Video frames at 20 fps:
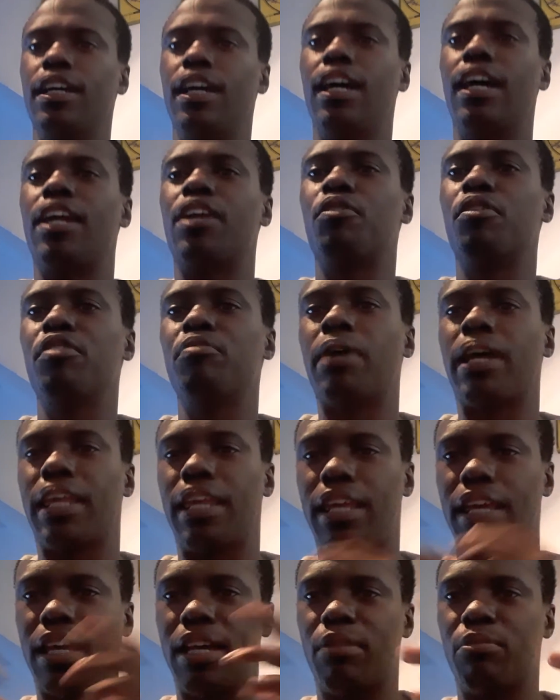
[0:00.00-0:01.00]
I don't have my
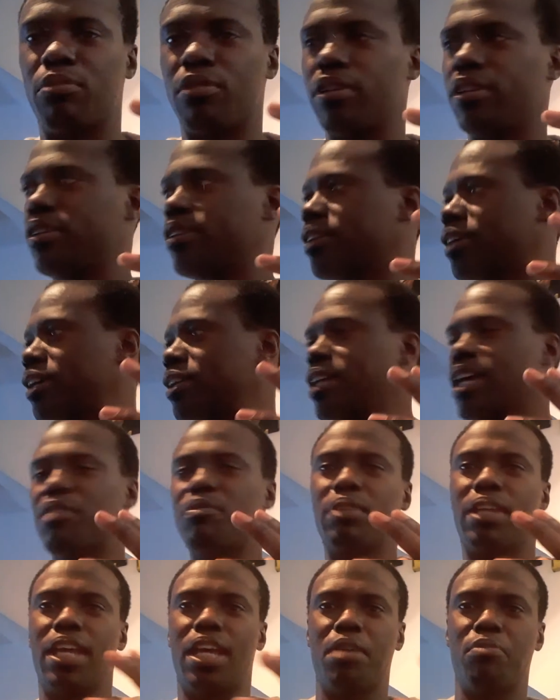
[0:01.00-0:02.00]
camera. I
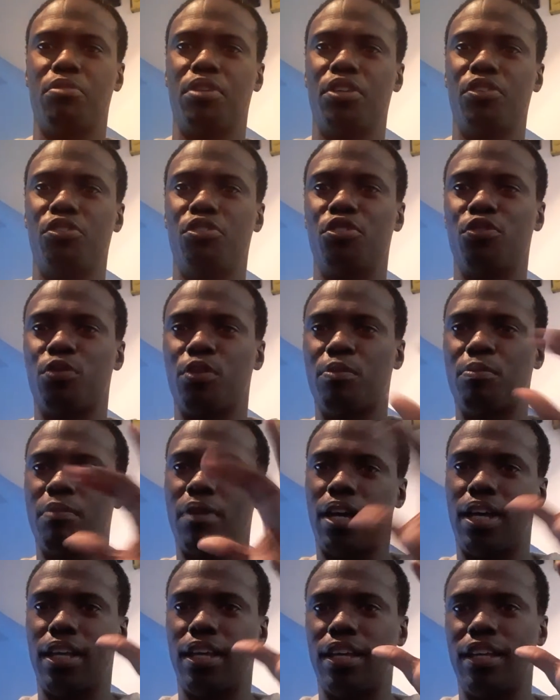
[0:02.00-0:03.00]
have camera issues with
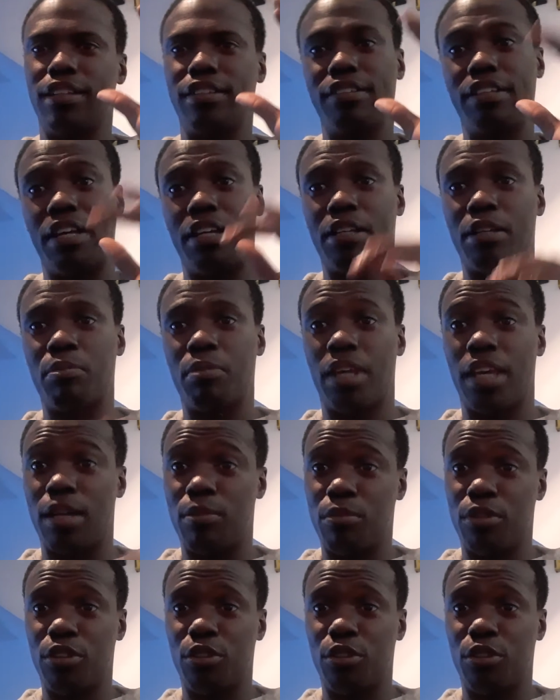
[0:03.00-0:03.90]
my stand-up camera,